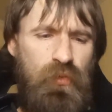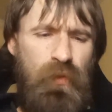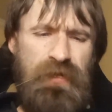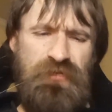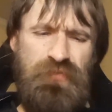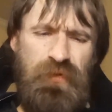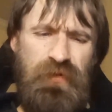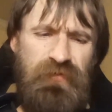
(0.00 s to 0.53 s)

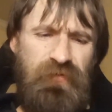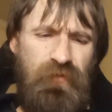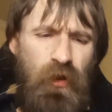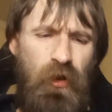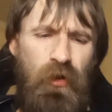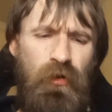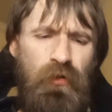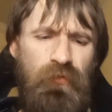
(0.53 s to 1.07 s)
which was
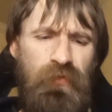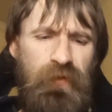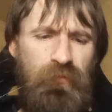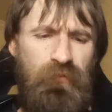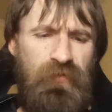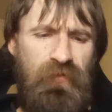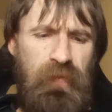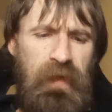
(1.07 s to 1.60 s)
all
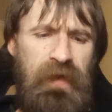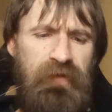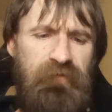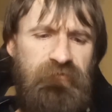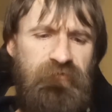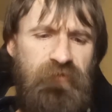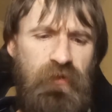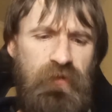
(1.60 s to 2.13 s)
that was
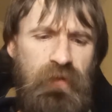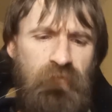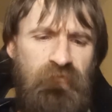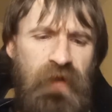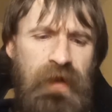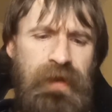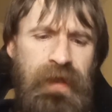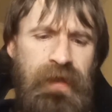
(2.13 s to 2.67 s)
left on the
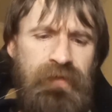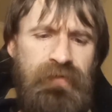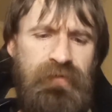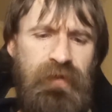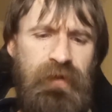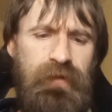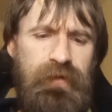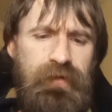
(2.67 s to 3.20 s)

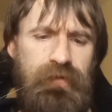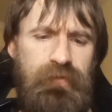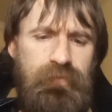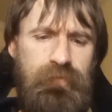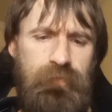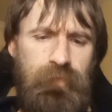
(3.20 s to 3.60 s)
right-hand side.